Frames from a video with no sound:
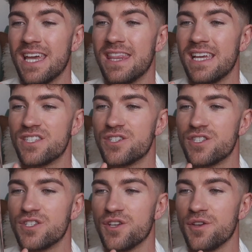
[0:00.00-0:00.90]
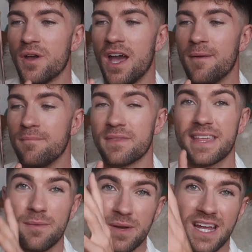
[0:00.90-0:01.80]
in this just to
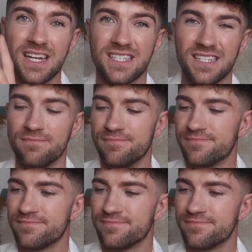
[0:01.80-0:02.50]
keep it nice and